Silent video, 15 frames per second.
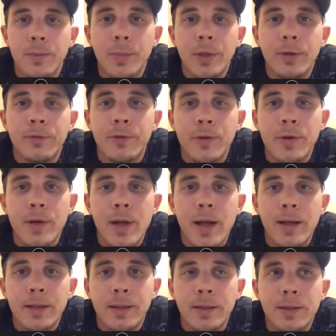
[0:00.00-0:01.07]
But if you're
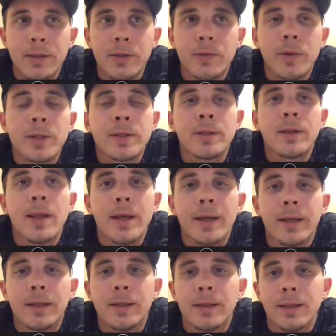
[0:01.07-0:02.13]
not in a situation
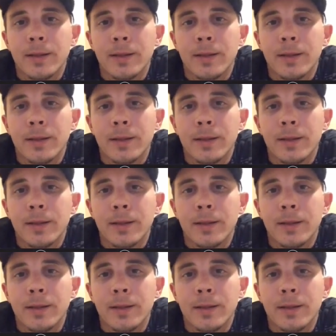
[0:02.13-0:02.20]
like